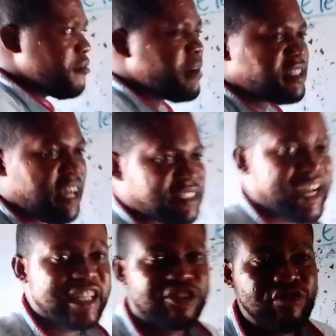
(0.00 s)
Metals
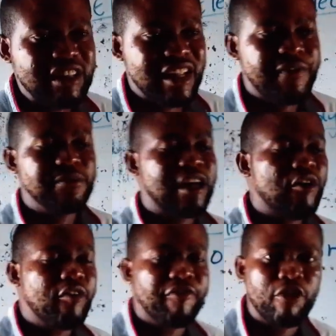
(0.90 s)
are extracted from
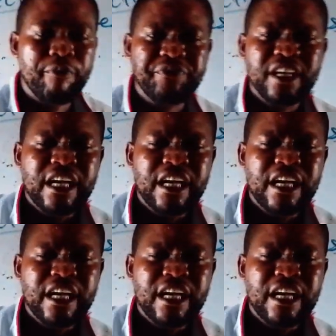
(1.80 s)
their ore form.